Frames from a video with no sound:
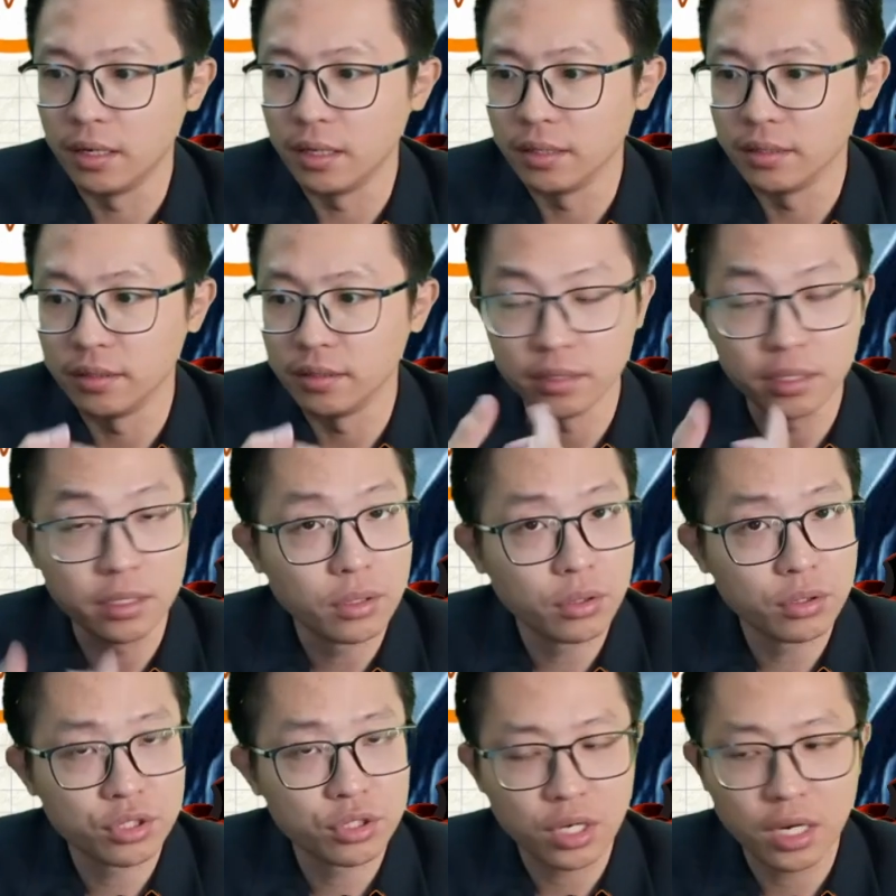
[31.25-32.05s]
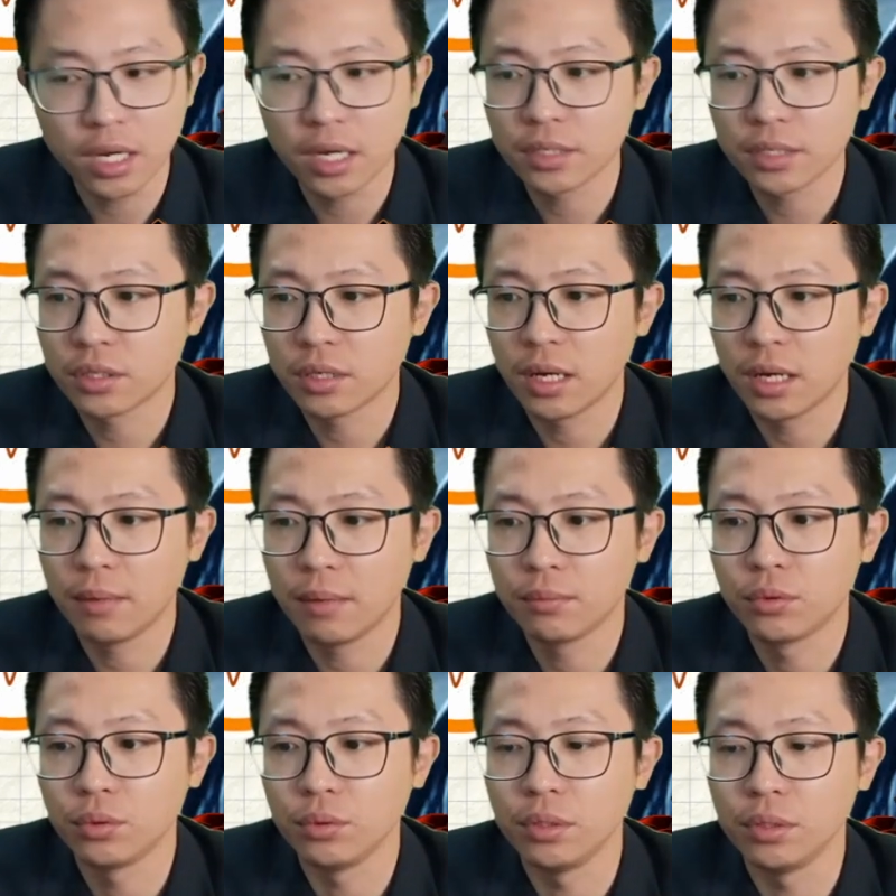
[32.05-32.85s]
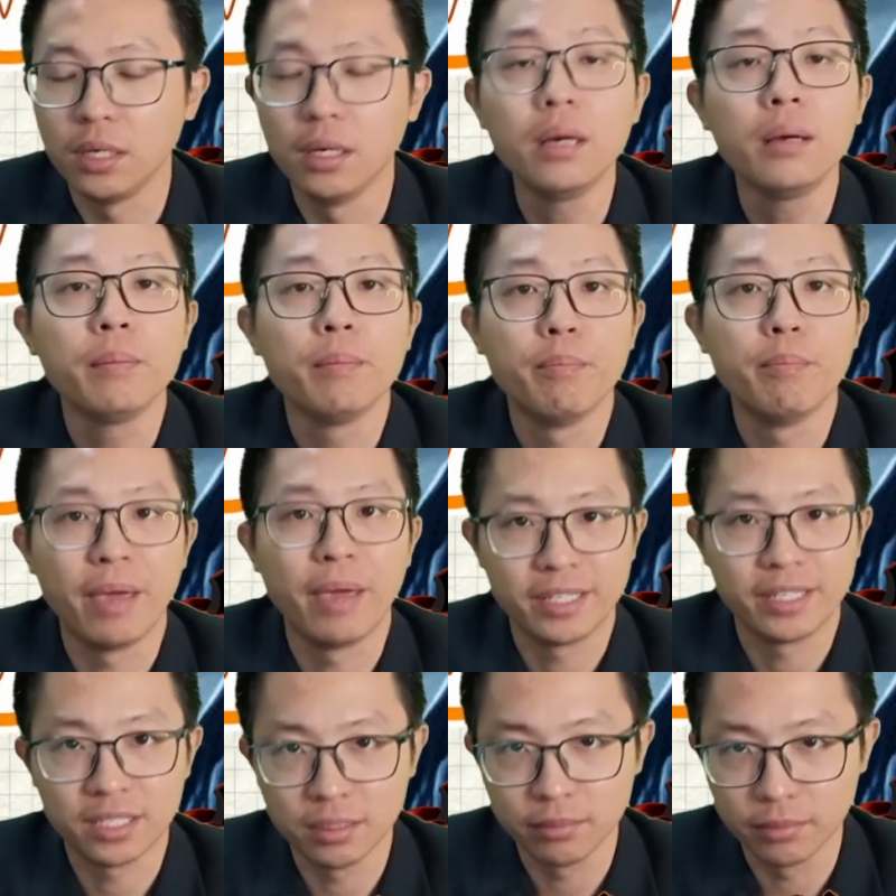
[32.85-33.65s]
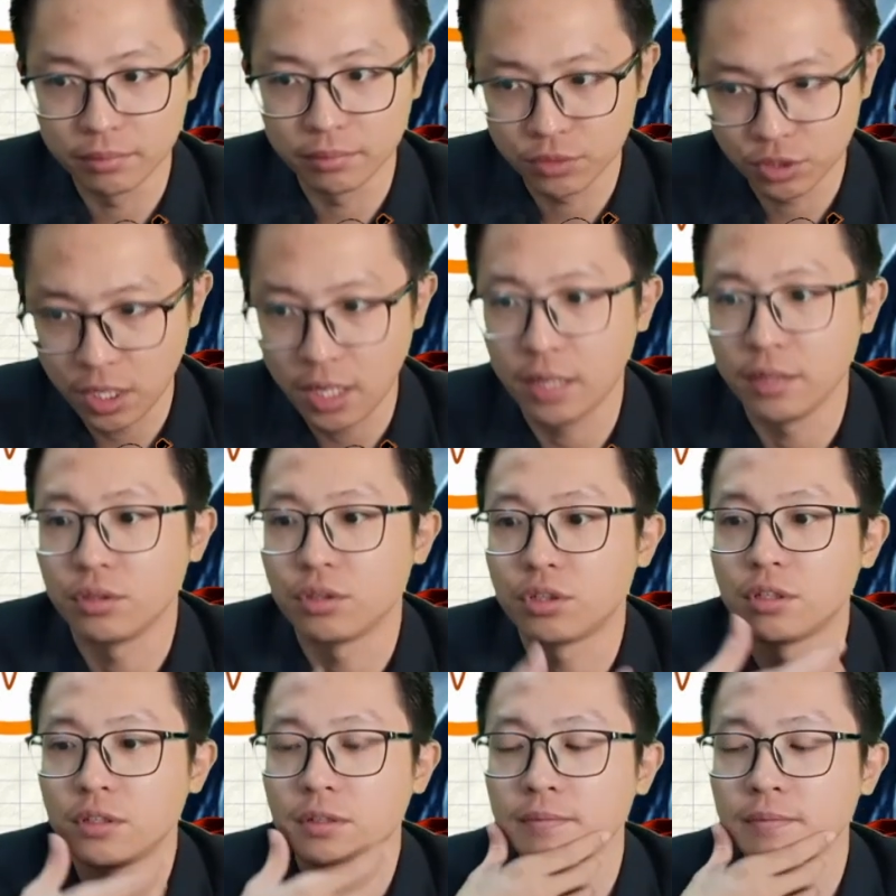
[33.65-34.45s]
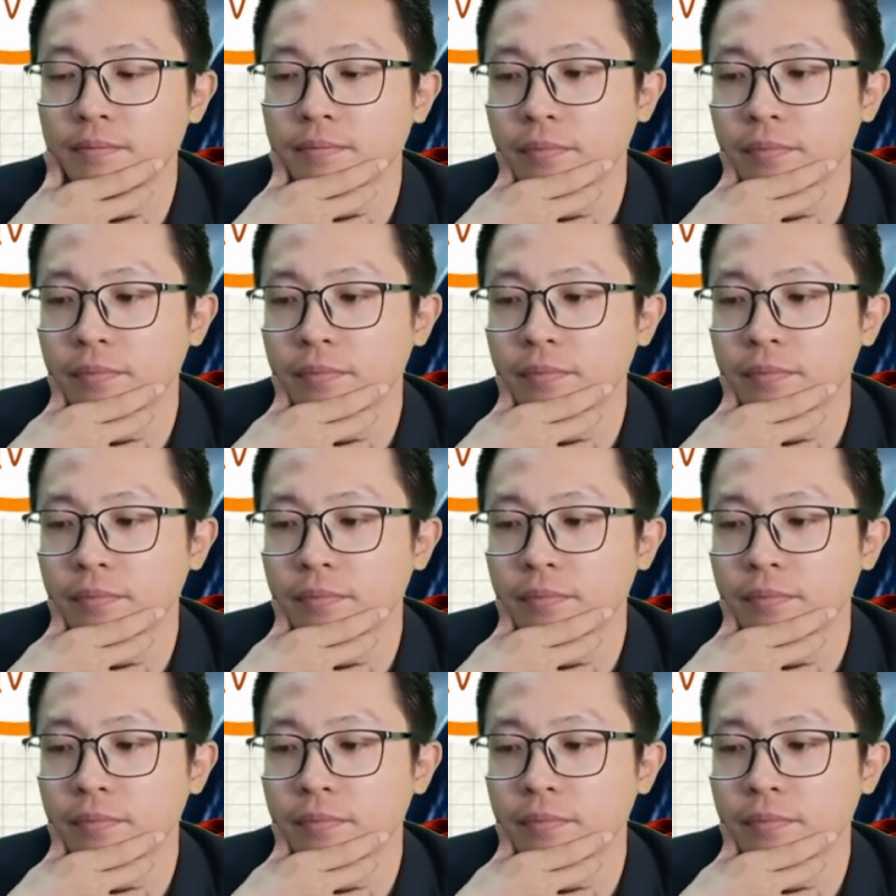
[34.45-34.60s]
zero charge up to the maximum charge.